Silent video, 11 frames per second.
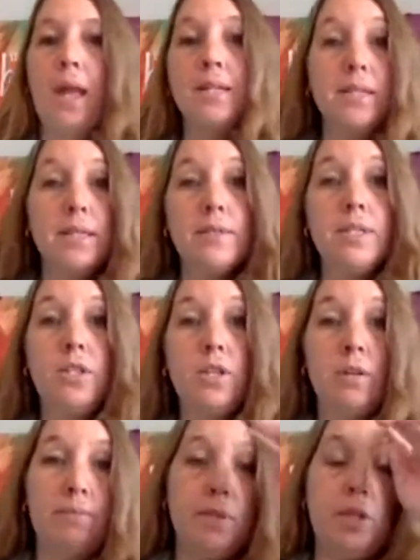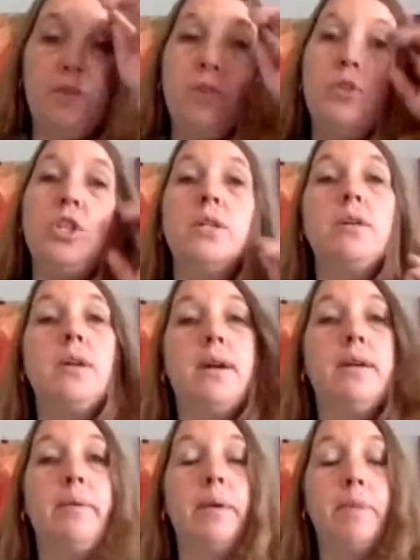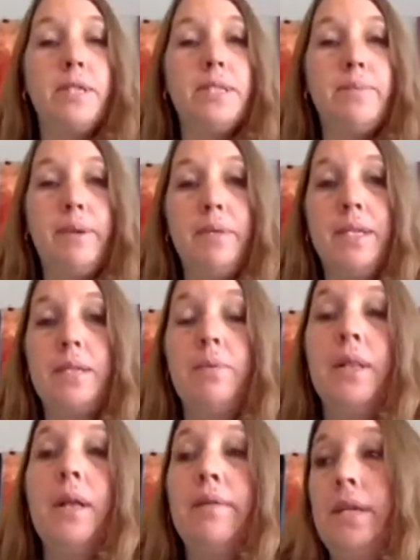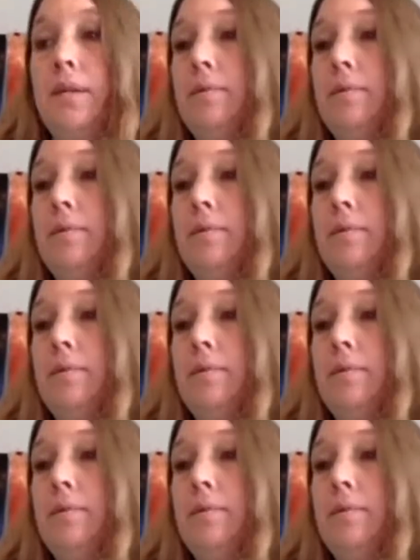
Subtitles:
Give it, if you share and participate with us, we love it.